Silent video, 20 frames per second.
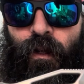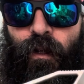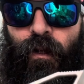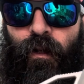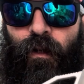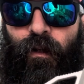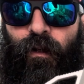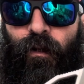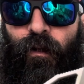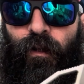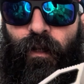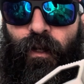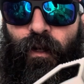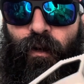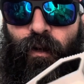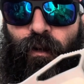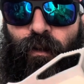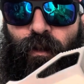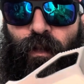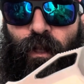
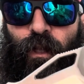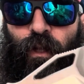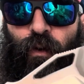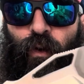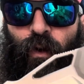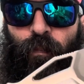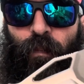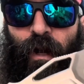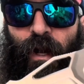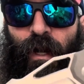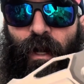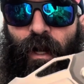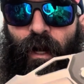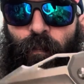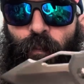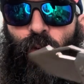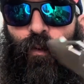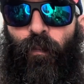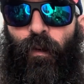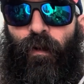lured by a
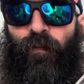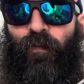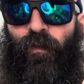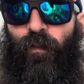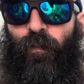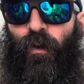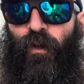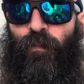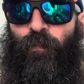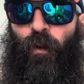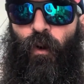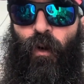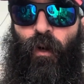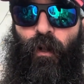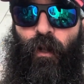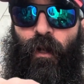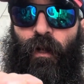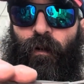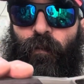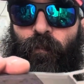couple, but for the most part, like